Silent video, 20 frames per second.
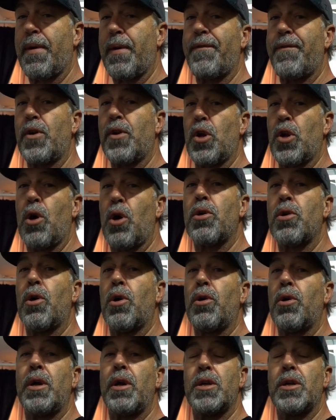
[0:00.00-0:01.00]
If you're
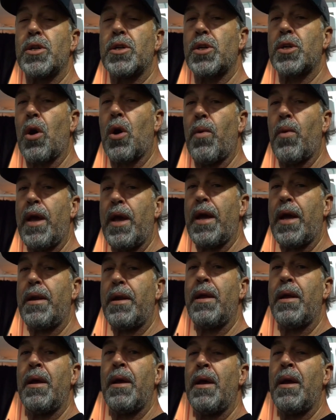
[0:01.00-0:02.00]
local, you can just go
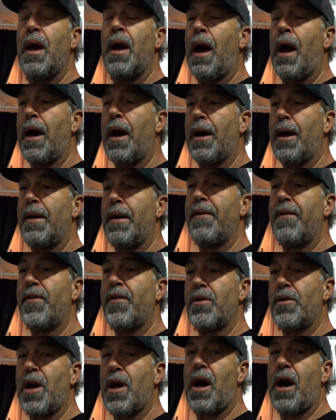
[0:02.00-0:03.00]
in. Uh, if
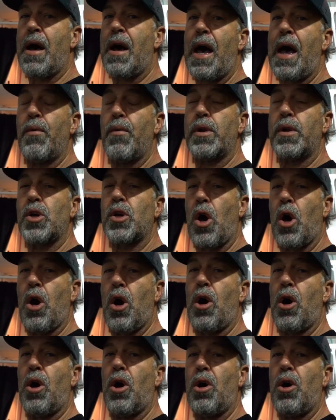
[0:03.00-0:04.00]
you're not, I would
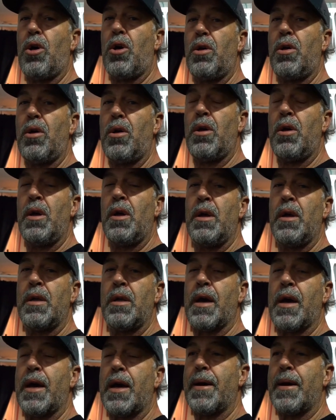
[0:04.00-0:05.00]
call.
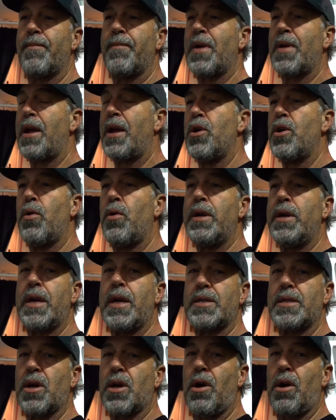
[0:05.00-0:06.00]
Um, I know he
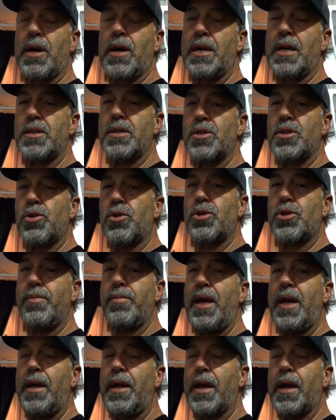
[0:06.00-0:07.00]
does all kinds of social
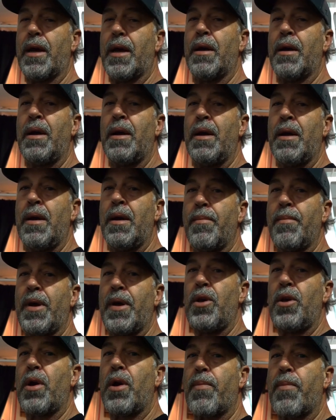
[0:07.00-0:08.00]
media,
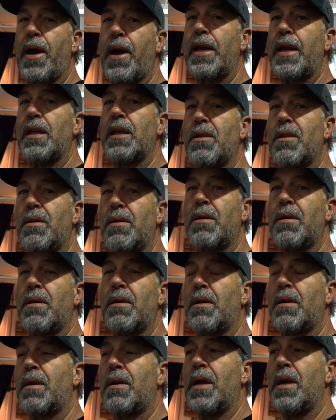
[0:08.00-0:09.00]
but you could probably get
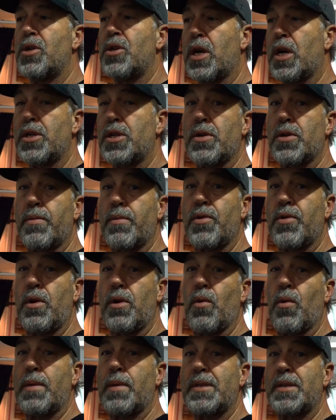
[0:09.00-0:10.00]
in touch with him through
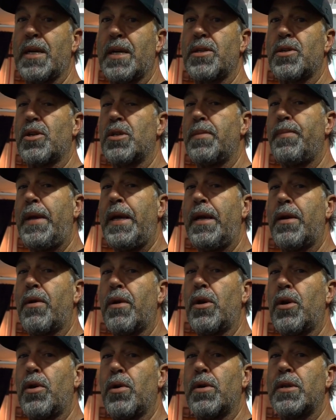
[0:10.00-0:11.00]
your website. So it's Peter
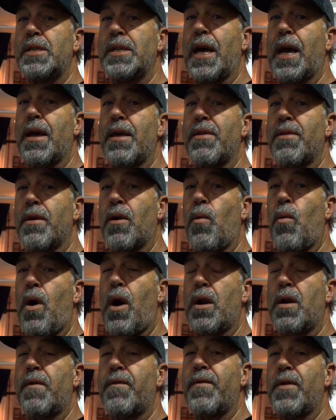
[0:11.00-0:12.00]
and Lewis at the
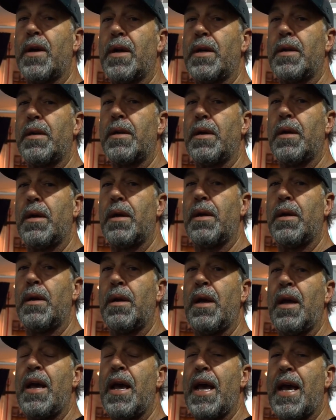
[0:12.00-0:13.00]
waterfront
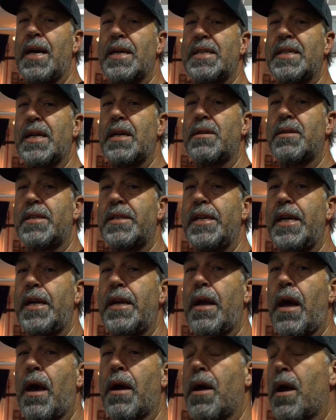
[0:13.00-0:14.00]
S L C
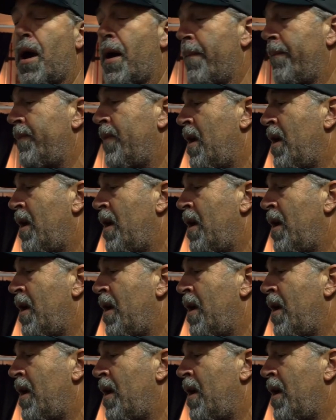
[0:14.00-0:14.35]
dot com.